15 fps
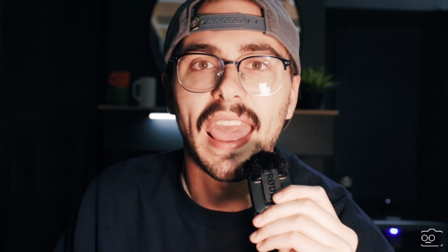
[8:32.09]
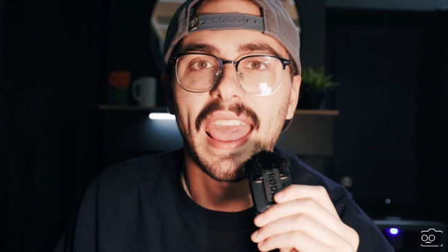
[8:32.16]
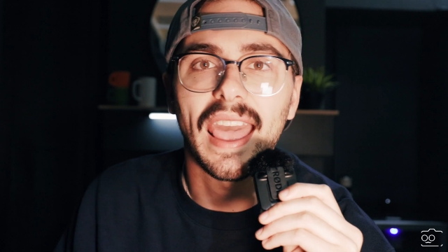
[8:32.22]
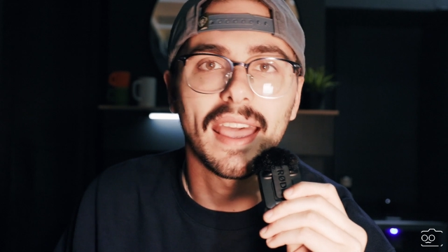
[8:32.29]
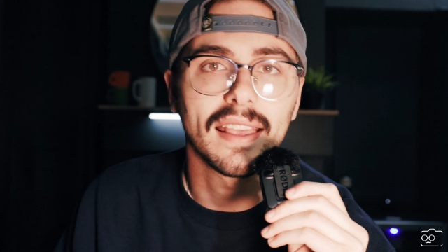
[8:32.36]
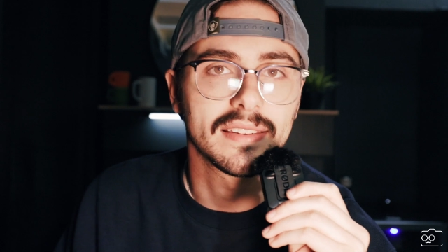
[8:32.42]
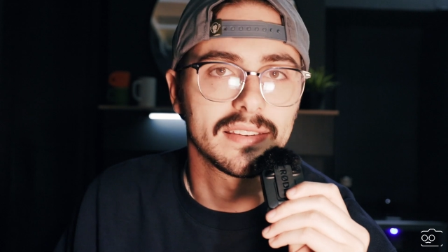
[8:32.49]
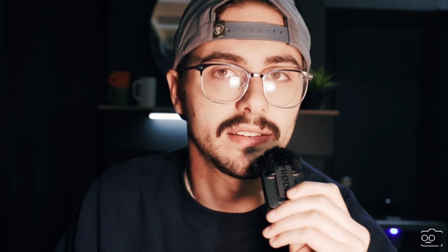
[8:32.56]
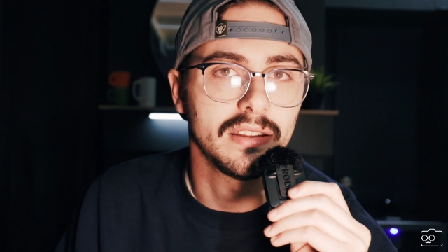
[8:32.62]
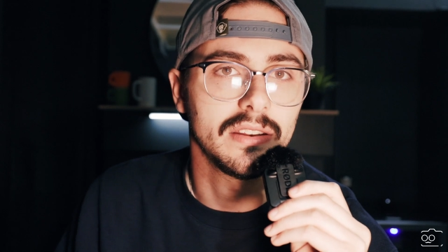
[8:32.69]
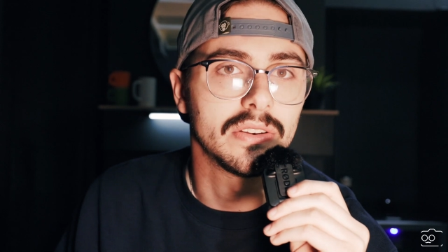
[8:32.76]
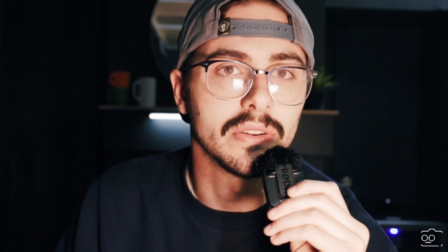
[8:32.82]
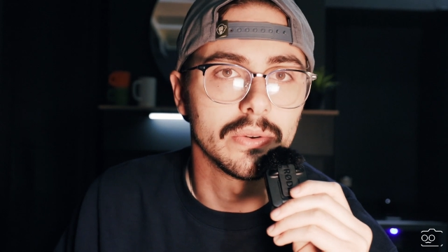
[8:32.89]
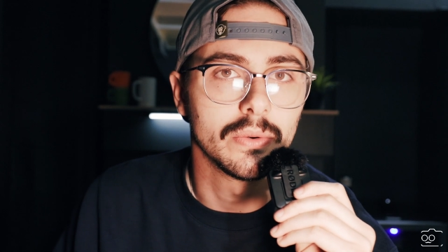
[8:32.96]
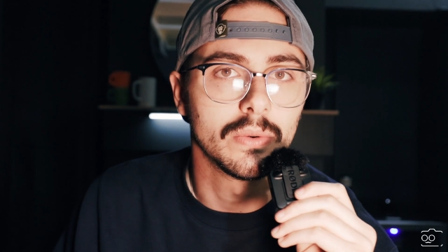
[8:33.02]
has to
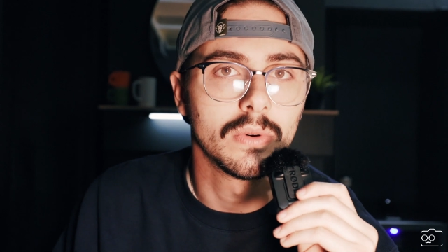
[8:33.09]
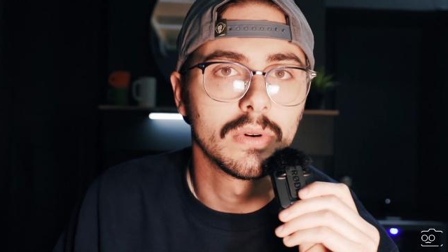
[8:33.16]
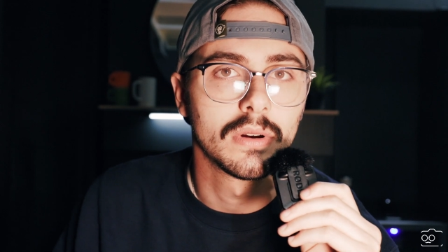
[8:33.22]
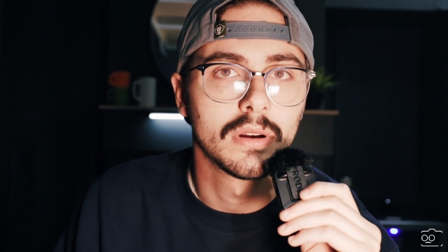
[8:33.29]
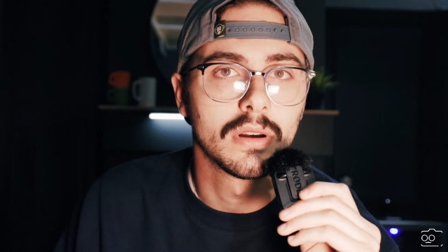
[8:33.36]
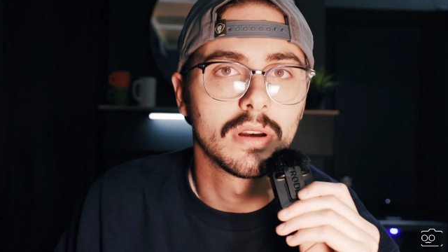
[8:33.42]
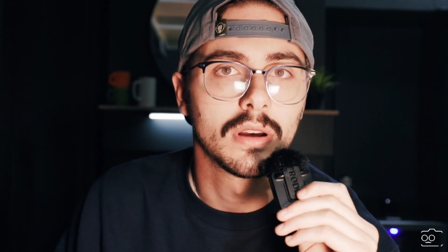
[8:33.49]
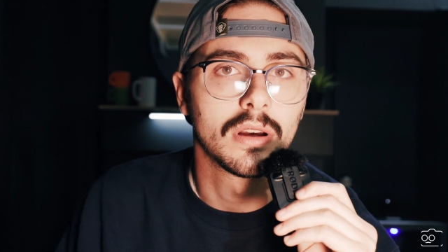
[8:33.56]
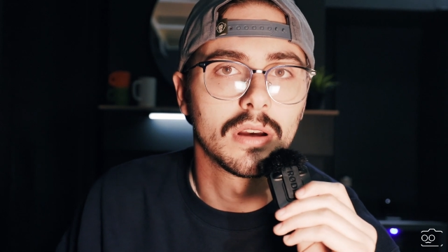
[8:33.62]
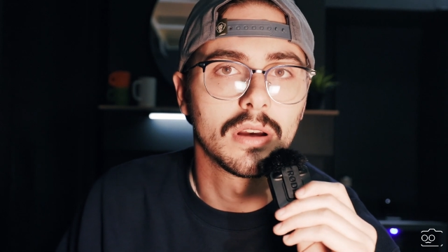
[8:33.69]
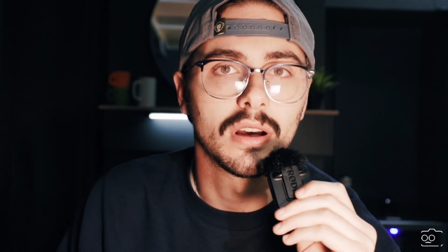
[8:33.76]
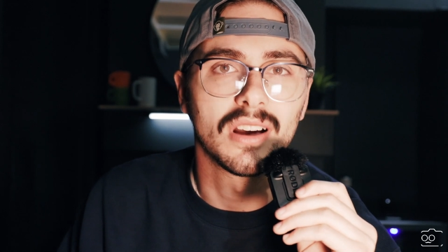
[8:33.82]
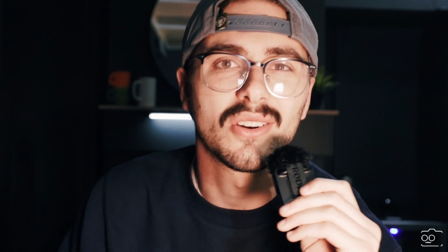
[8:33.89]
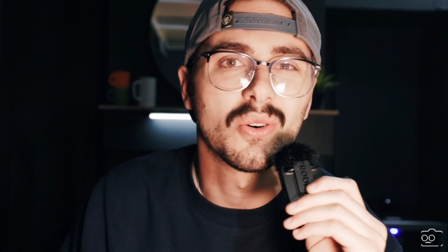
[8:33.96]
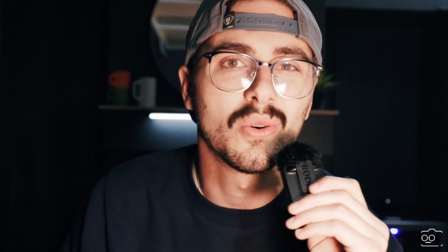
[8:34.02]
do
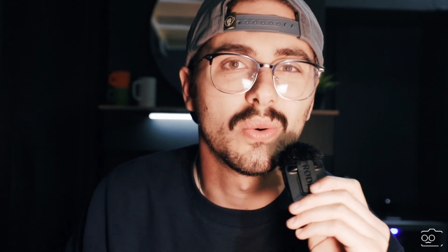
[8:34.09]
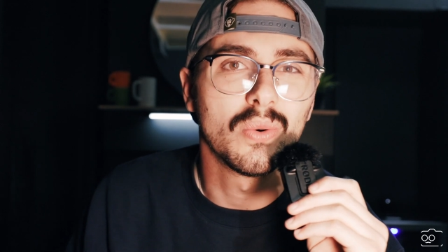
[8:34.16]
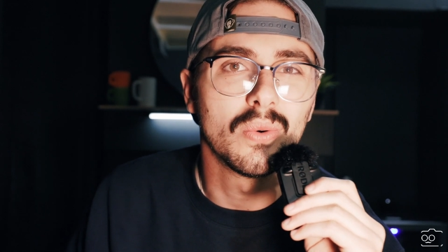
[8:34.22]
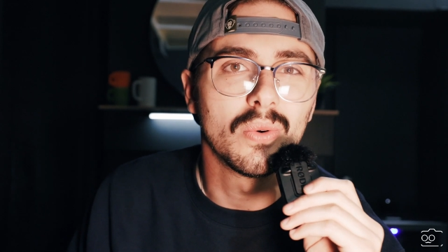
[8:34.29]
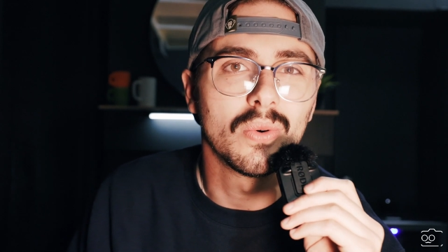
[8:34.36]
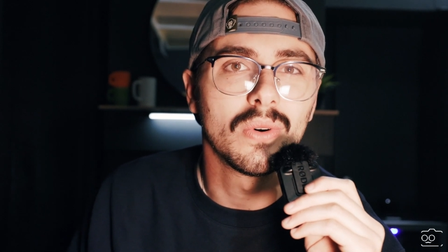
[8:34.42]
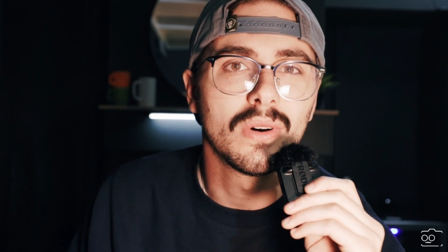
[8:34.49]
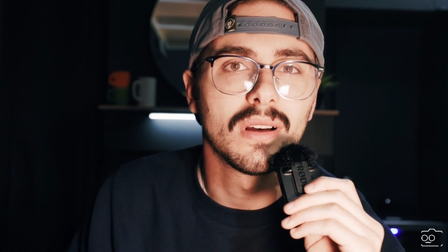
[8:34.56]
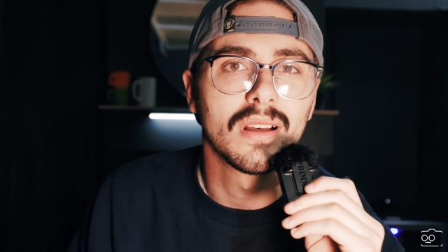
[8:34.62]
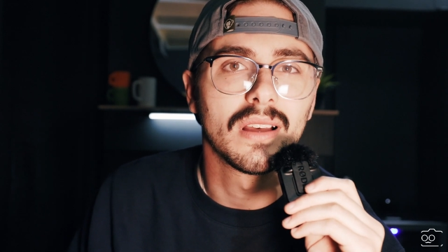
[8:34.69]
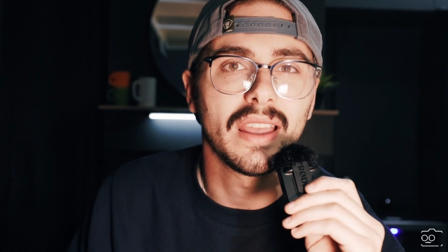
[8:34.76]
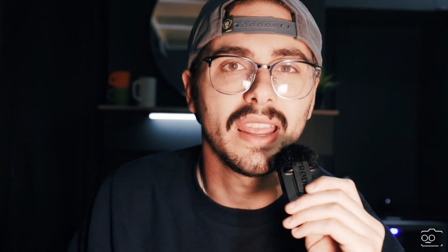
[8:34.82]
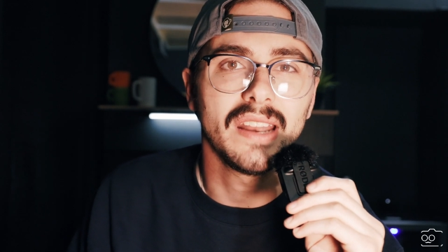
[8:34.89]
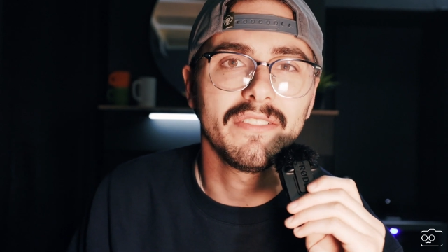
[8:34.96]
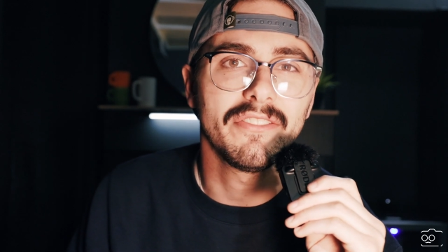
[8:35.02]
a cool
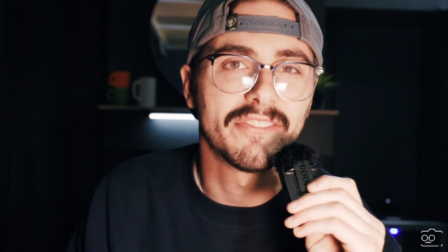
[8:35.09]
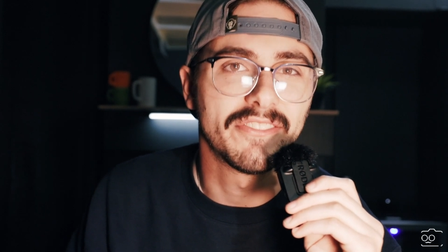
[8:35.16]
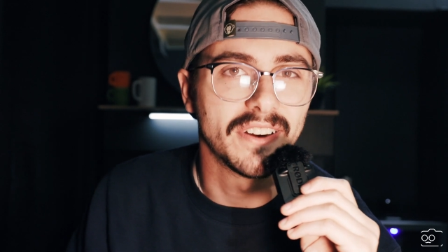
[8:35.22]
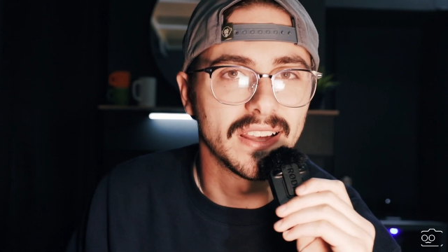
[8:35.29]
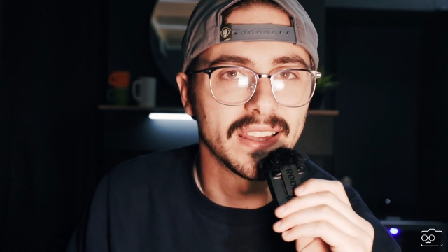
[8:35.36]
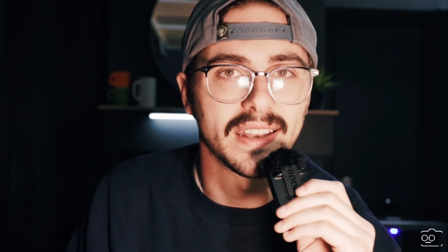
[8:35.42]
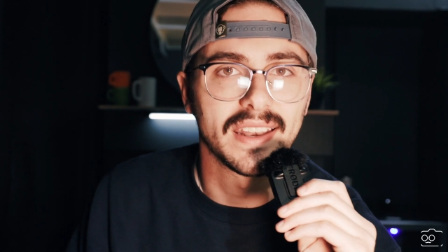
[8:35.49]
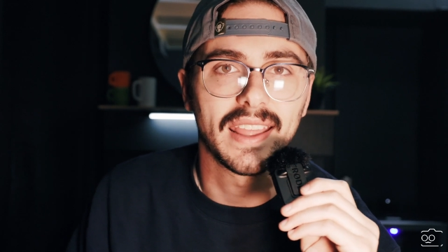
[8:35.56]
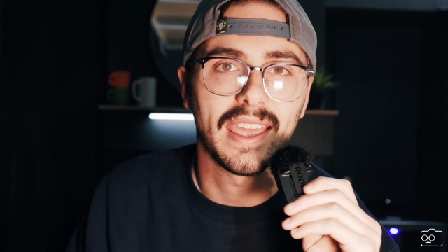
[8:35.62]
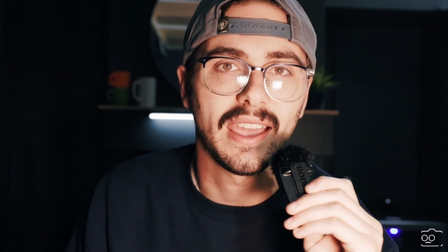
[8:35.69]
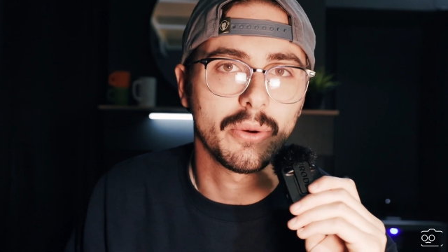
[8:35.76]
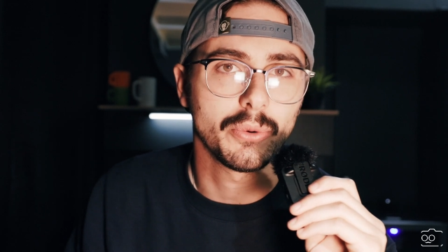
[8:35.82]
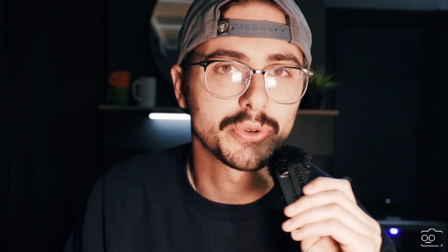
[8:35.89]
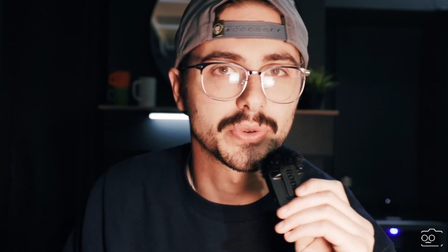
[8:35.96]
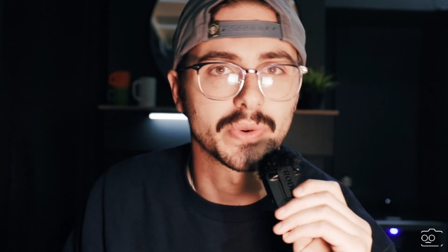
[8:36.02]
and fun
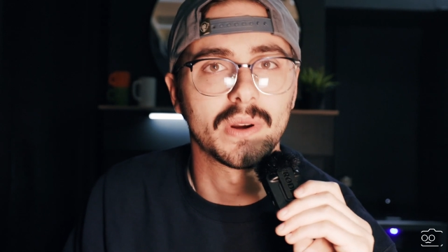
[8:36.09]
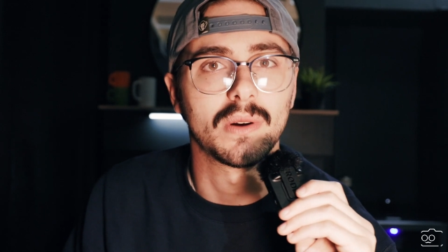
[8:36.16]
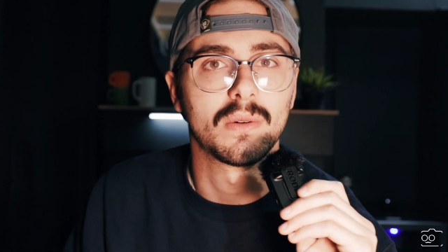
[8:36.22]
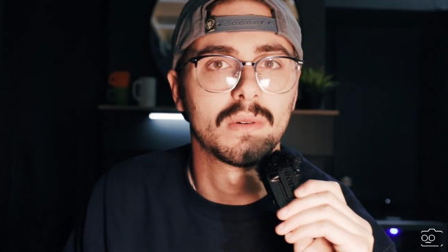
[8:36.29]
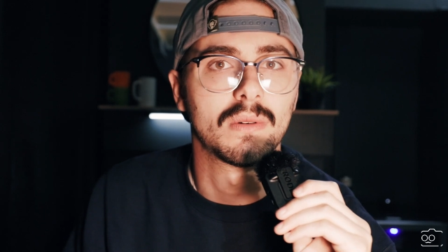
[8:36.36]
outro.